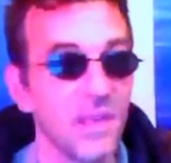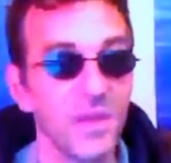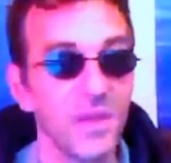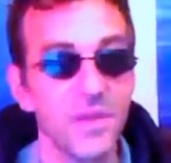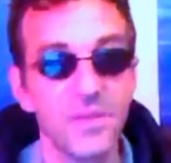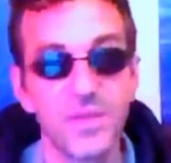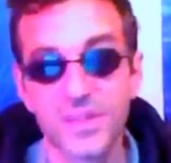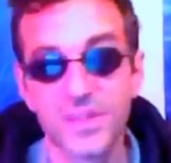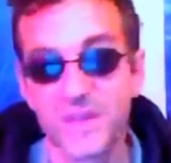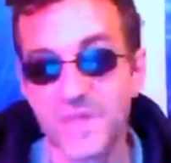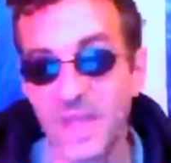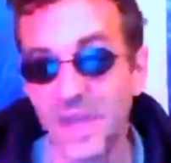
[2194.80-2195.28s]

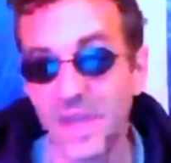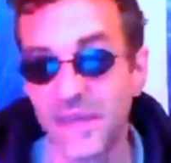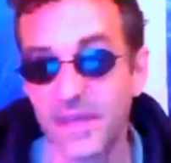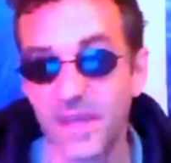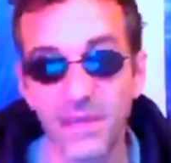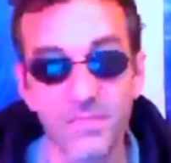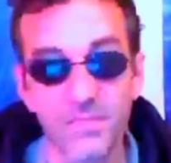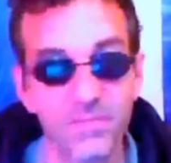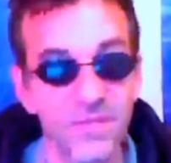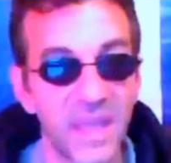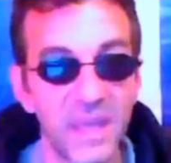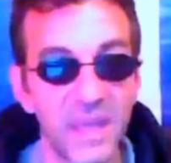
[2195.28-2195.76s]
you just end
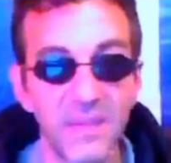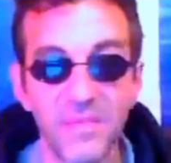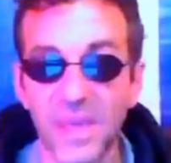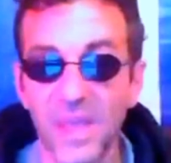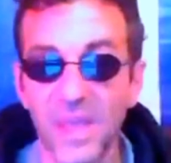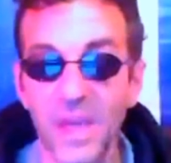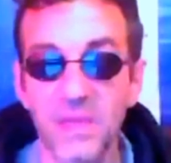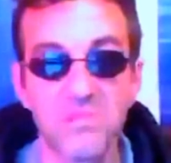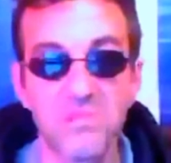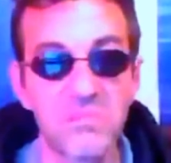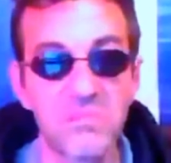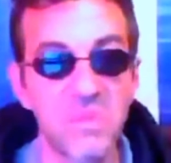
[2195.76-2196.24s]
up
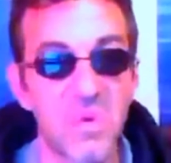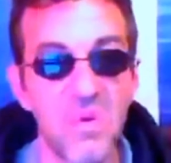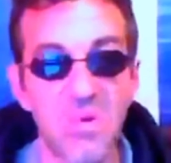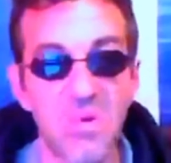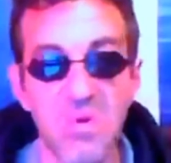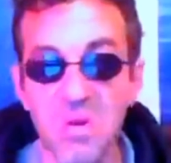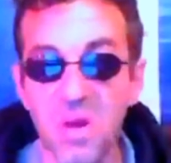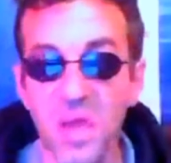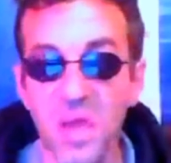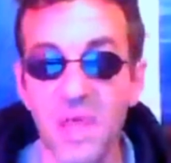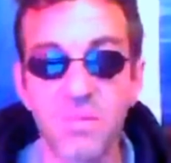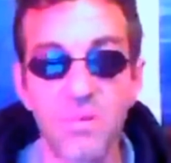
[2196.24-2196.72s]
giving up
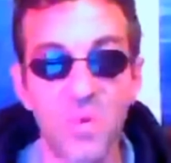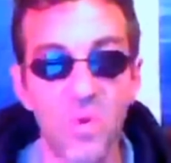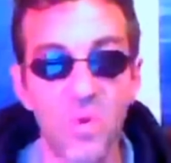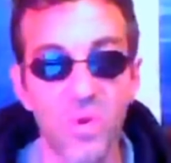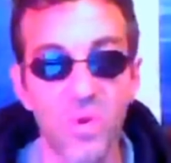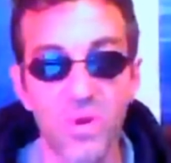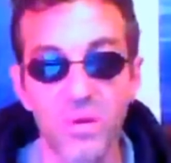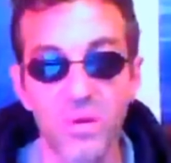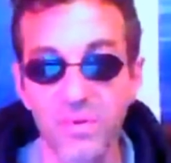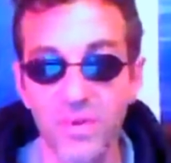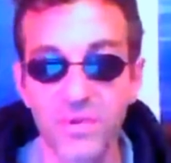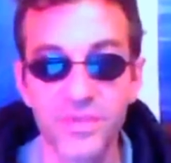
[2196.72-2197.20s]
more and
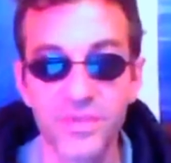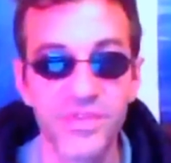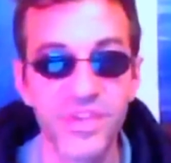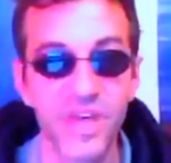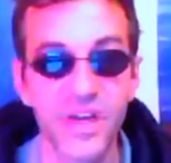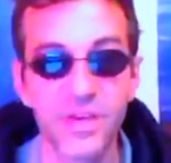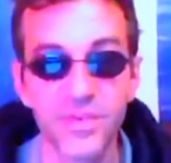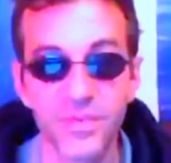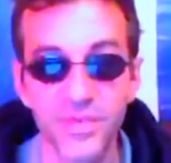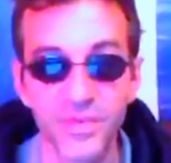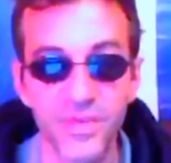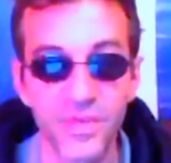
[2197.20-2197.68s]
more of
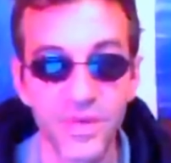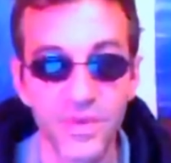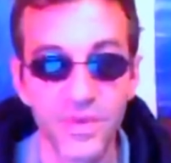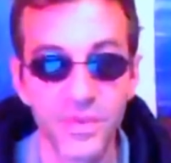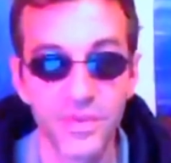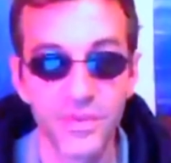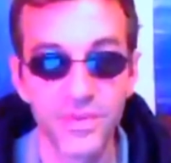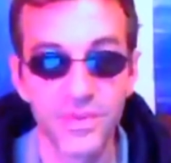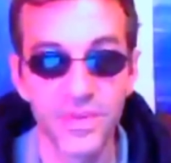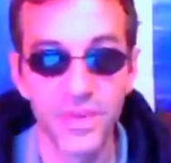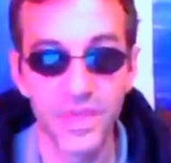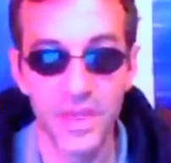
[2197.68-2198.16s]
yourself
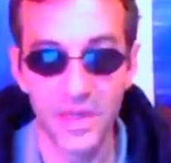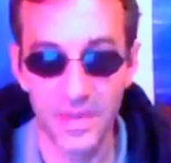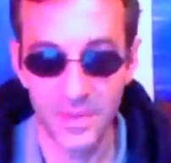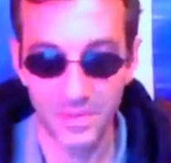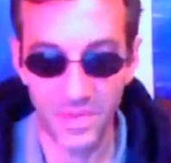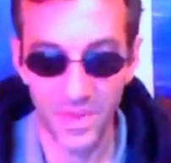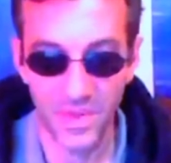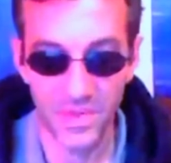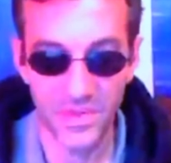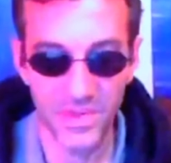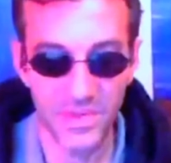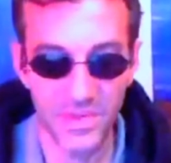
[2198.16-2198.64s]
to the other
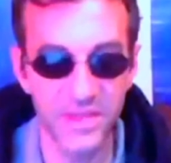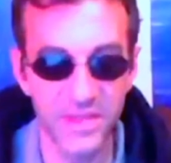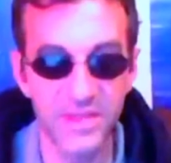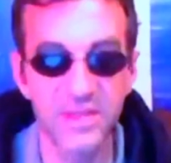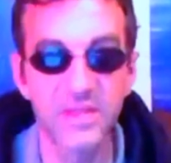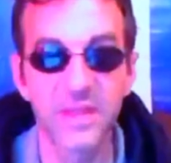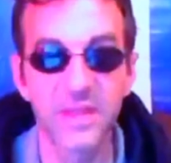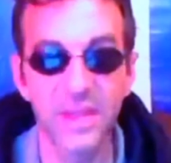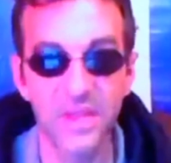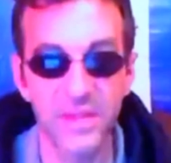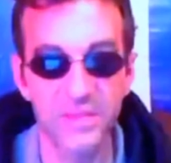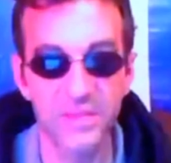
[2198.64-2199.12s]
person.
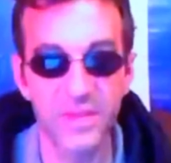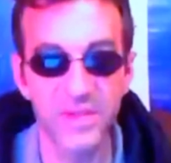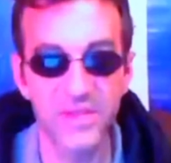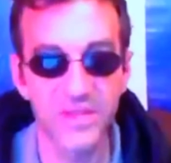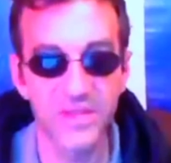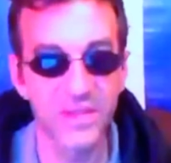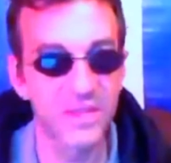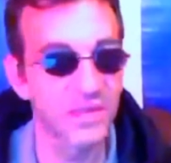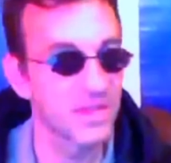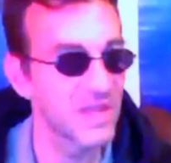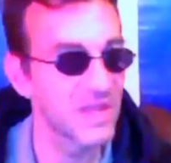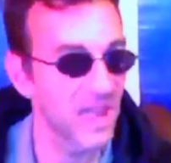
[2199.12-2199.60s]
The other
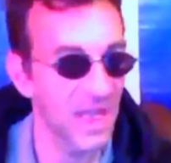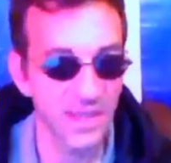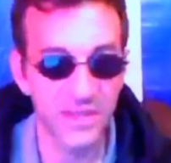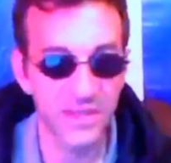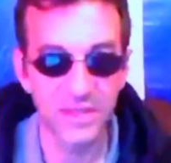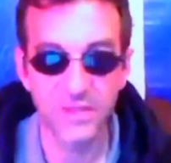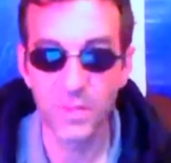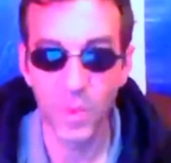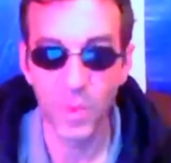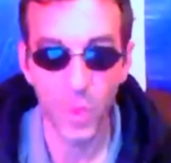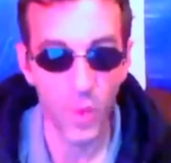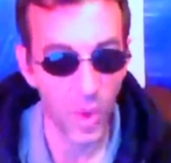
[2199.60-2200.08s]
person
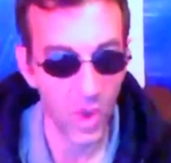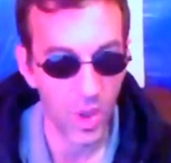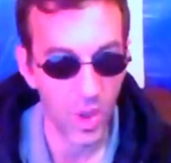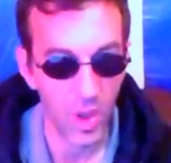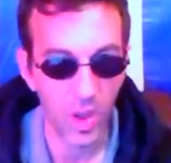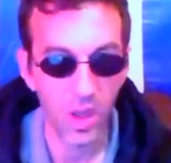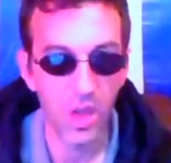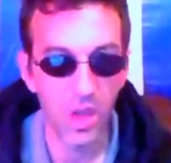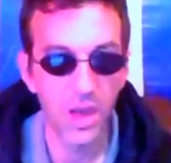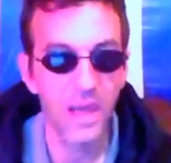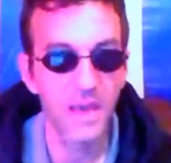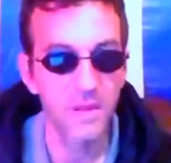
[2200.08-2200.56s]
takes more
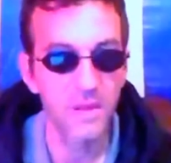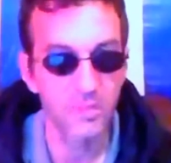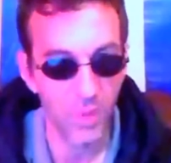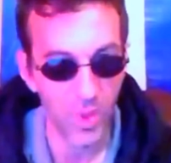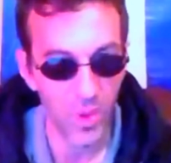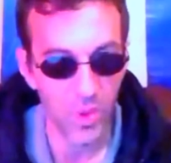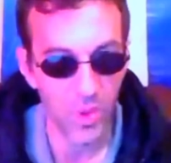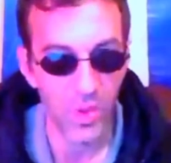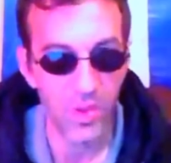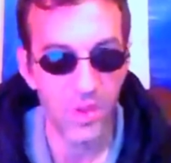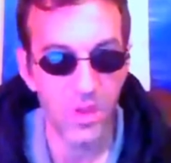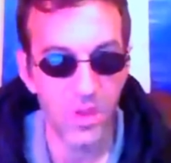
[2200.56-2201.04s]
and
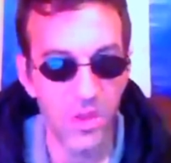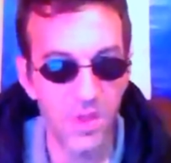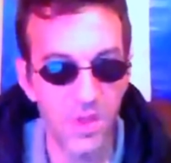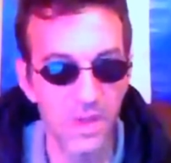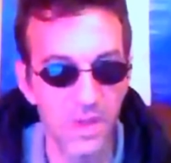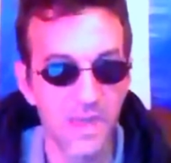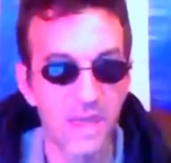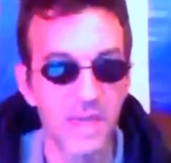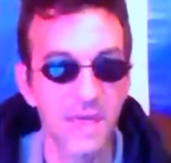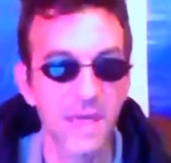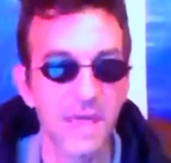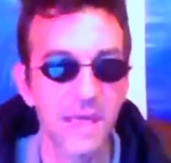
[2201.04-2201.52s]
more
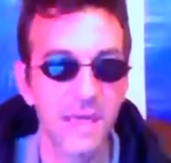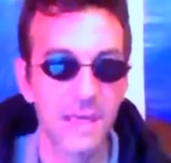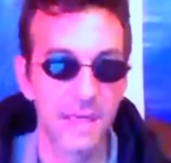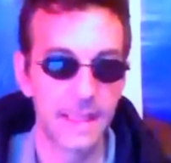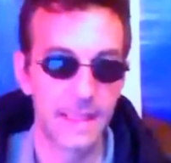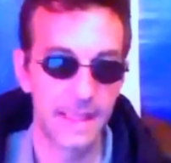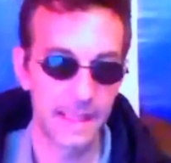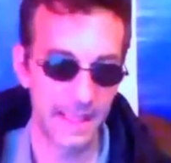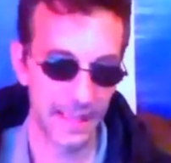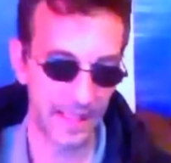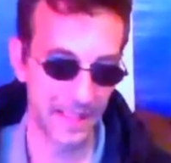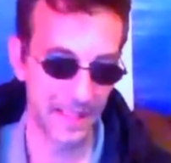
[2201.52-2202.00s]

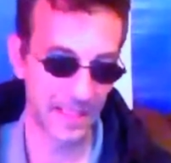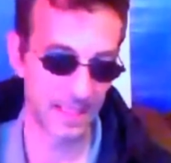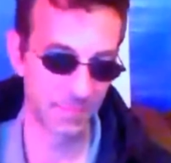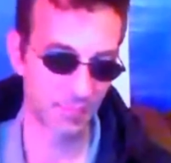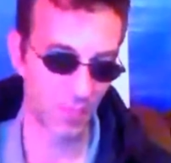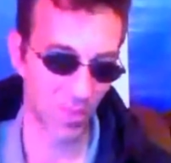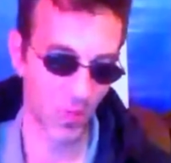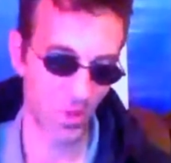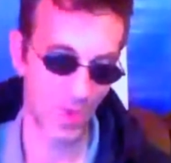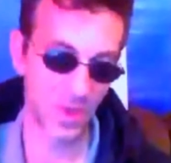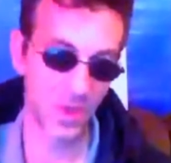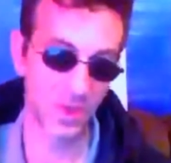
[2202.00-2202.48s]
and
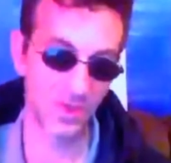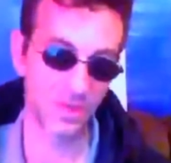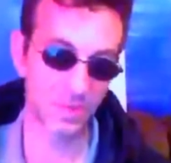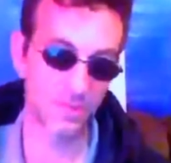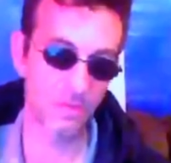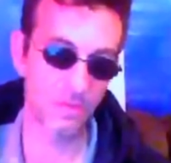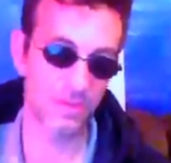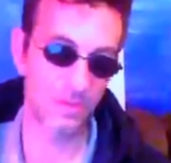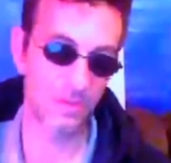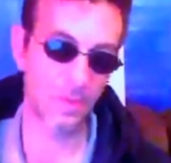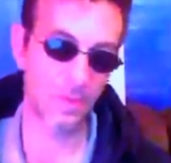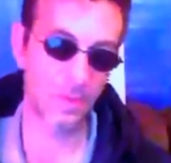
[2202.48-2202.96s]
more
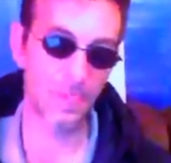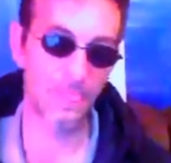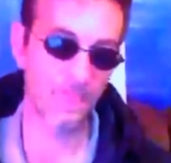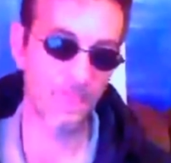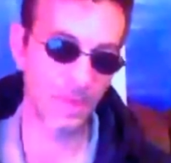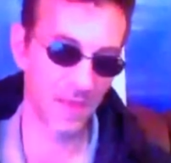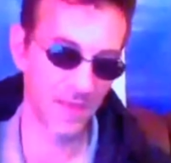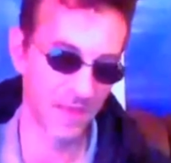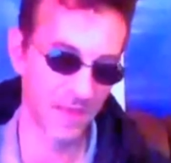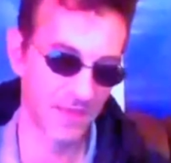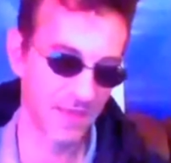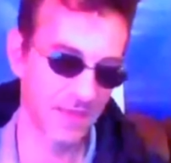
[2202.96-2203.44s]

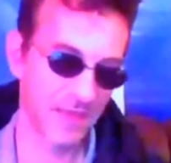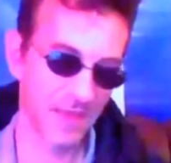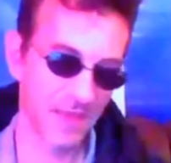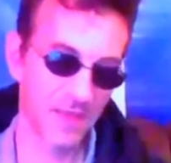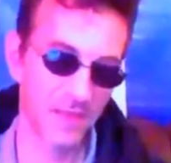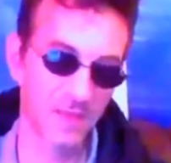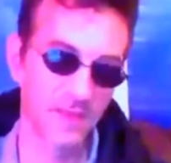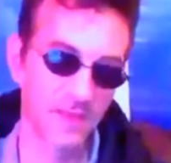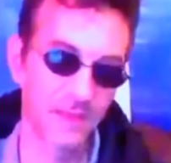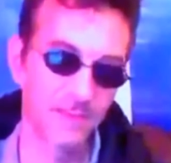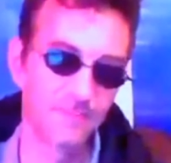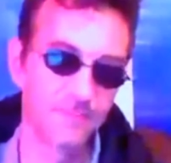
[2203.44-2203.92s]

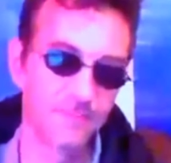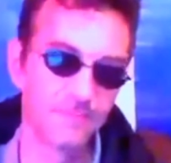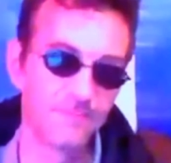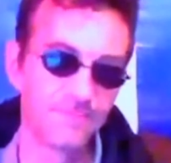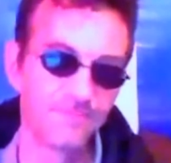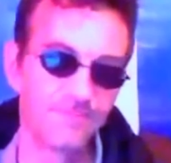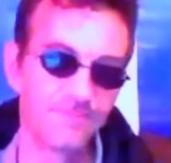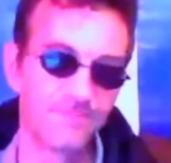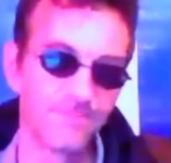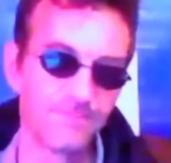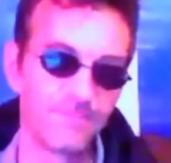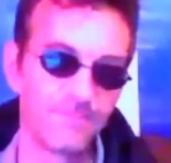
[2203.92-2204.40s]
until
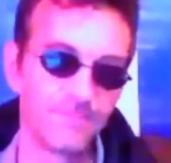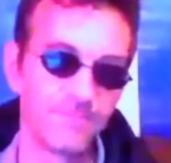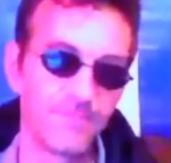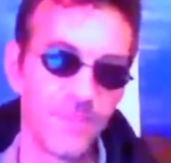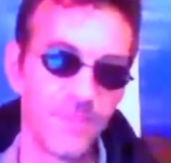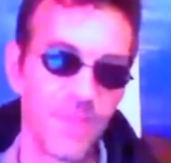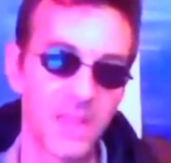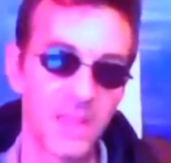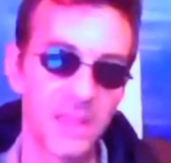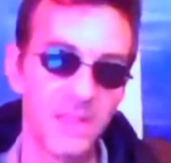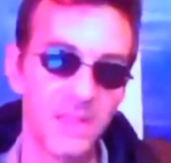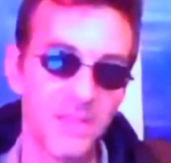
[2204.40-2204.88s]

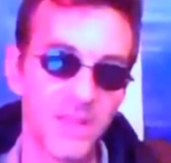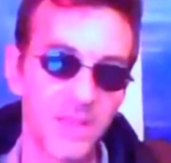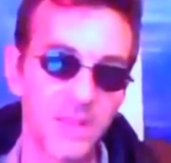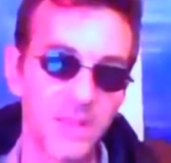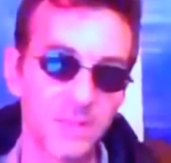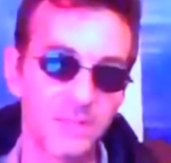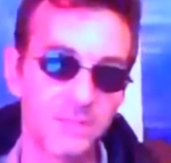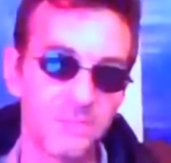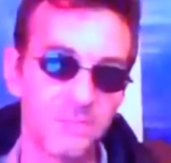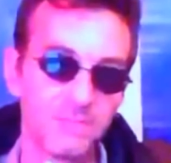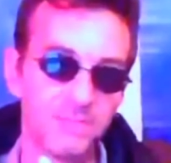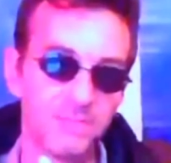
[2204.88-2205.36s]
they leave
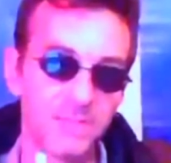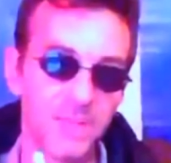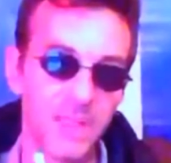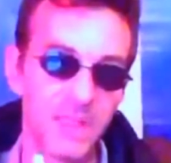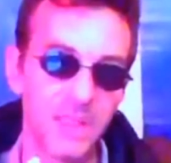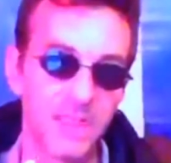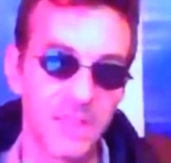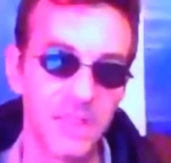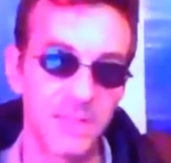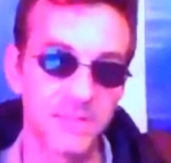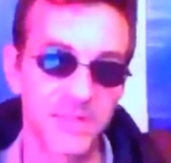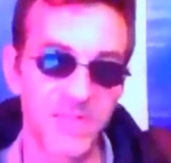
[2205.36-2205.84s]
you
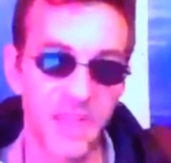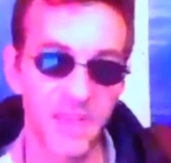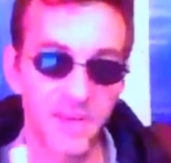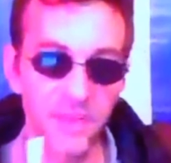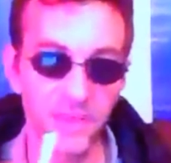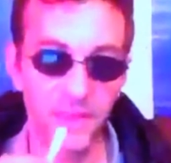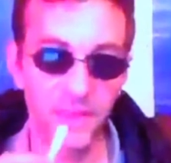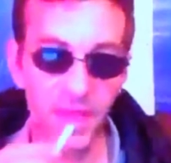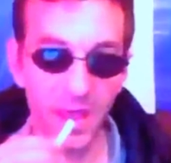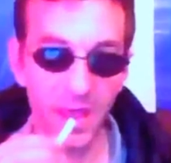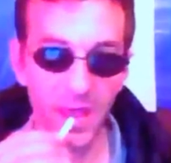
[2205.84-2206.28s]
in the deep south.